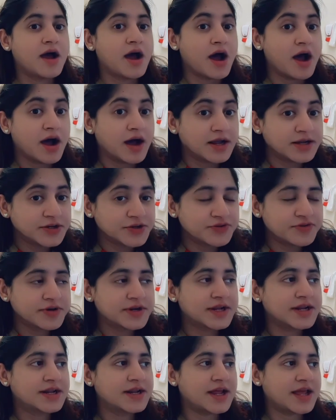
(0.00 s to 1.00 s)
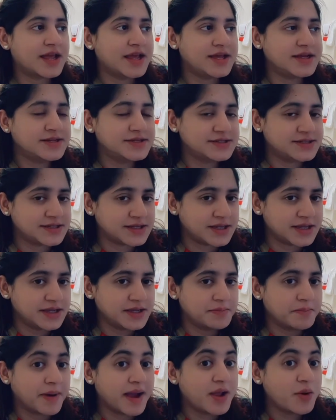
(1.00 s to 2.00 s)

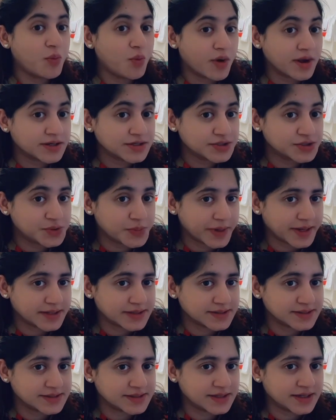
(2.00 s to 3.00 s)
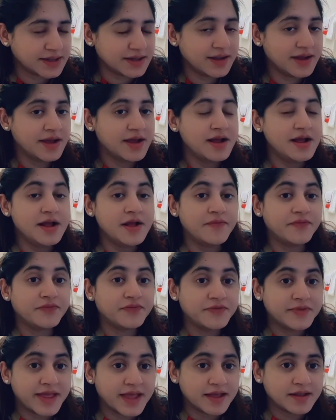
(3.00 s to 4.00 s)
180/120,
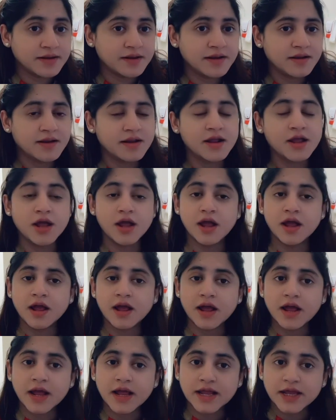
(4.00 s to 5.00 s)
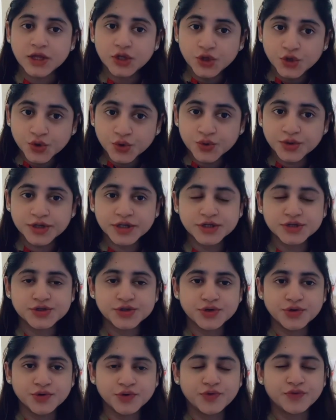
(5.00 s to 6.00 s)
then you need
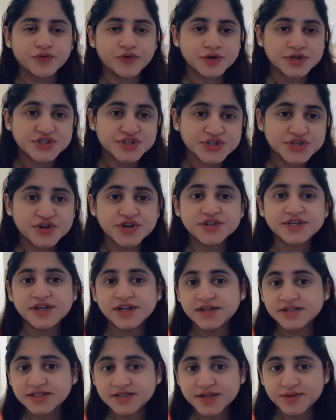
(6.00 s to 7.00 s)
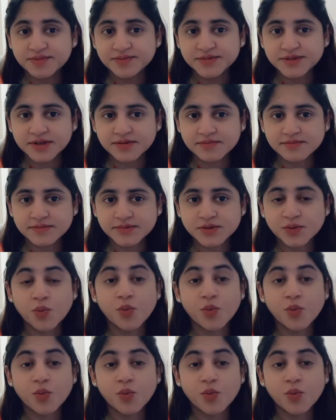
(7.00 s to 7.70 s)
to look for certain symptoms.